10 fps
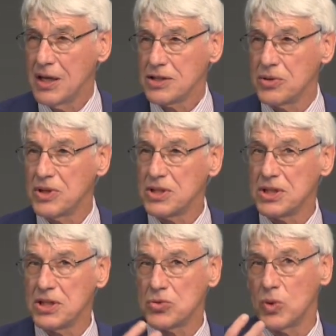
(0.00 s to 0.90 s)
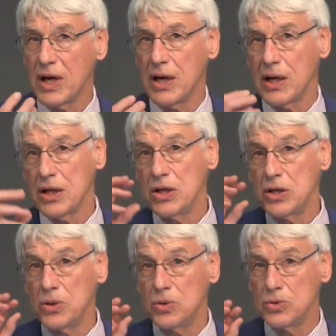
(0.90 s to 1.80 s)
So this is where
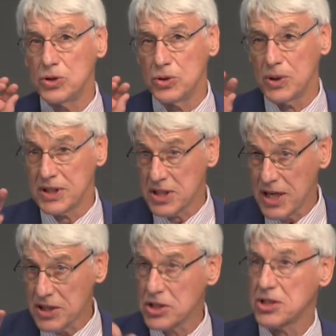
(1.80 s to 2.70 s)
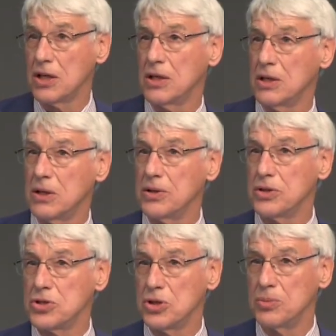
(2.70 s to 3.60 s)
you do a test on
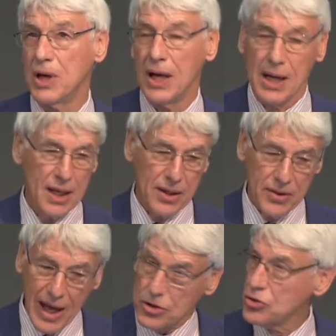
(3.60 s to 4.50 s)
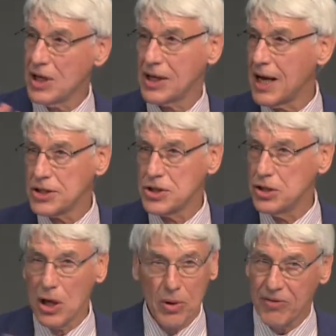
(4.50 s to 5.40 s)
the tumor. That drug has
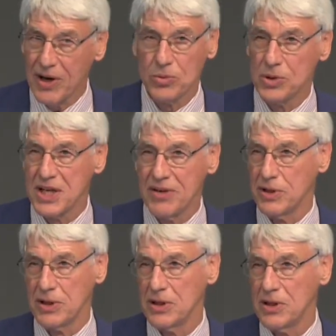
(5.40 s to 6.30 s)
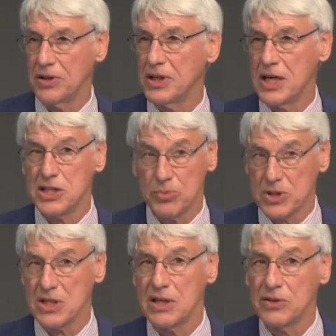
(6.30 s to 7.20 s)
no effect whatever on the
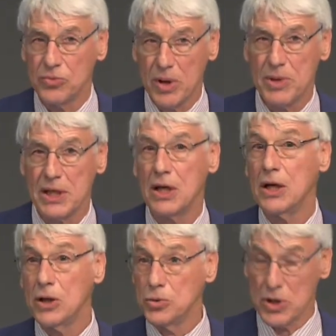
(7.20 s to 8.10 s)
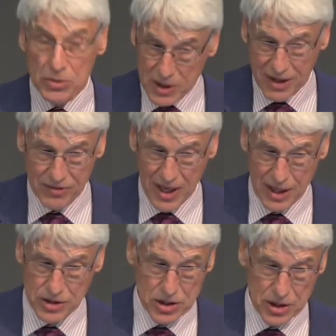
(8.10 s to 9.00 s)
80% of women who don't have
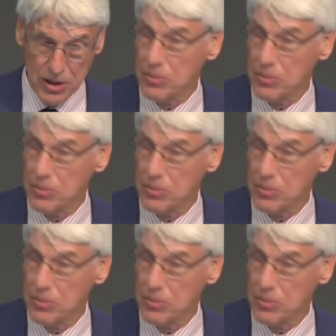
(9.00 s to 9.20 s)
that